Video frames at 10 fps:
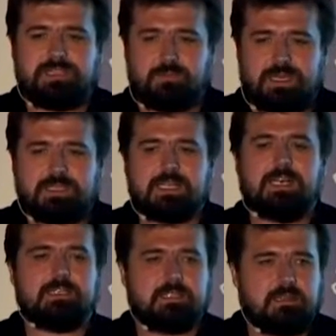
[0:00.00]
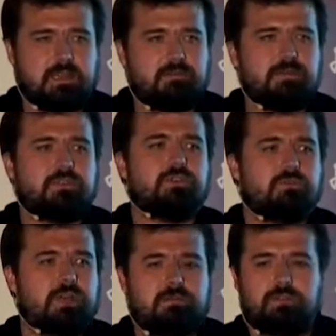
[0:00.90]
It's a base class, and therefore it should
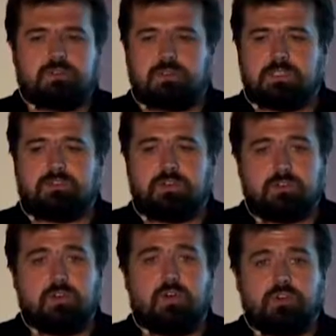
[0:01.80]
have virtual destructor.